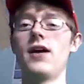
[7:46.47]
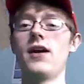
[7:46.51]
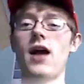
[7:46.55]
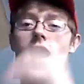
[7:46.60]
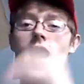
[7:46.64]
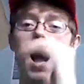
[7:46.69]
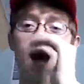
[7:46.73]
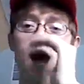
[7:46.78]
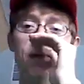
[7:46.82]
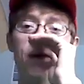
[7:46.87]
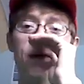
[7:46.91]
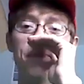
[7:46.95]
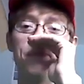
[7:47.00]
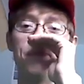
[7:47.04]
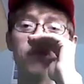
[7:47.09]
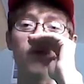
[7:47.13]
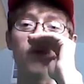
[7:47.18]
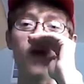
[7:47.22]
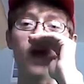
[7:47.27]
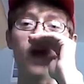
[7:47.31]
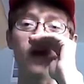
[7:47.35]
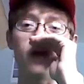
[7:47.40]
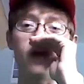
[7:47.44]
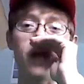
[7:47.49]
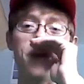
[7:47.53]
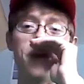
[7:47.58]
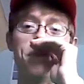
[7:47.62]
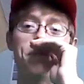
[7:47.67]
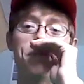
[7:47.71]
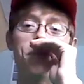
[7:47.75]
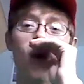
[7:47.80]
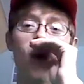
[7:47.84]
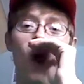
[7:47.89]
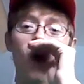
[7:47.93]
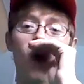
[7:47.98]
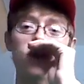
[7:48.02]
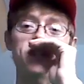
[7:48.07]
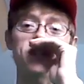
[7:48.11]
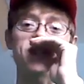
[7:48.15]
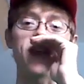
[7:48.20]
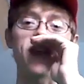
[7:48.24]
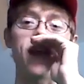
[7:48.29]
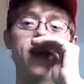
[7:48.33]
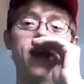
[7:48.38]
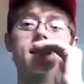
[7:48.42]
I'm a brilliant
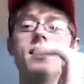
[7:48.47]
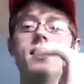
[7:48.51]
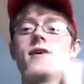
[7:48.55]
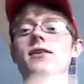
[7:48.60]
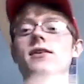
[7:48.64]
person!